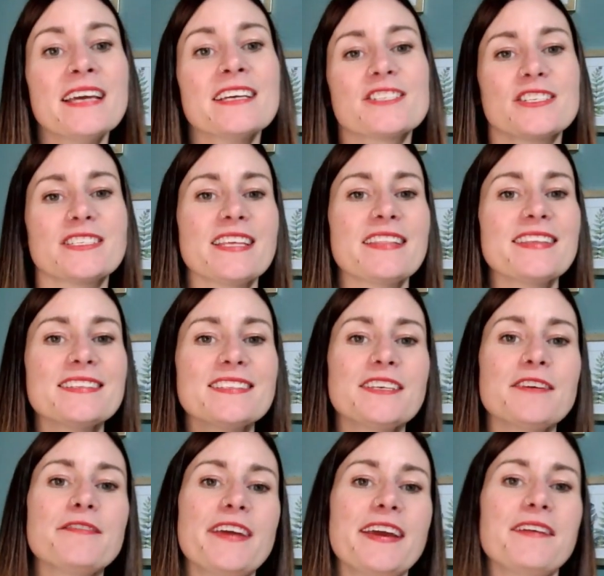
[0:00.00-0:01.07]
Jacinthe and
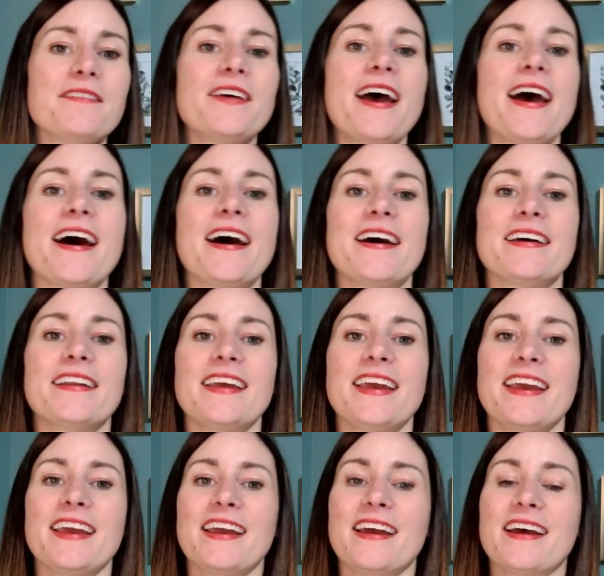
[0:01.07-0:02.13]
Sylvain had
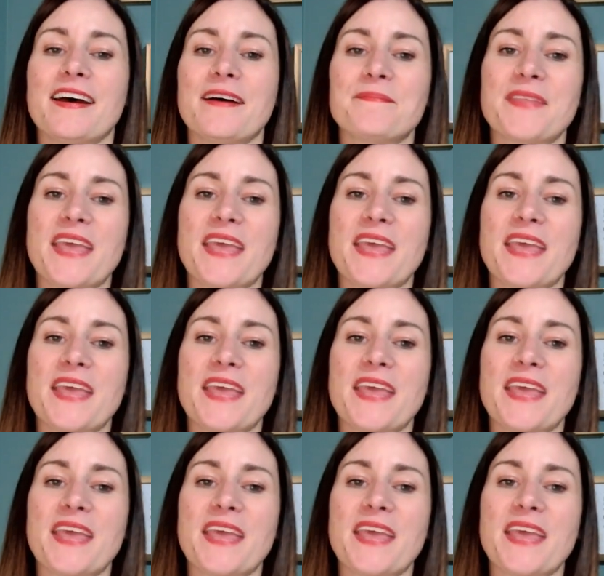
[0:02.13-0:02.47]
um,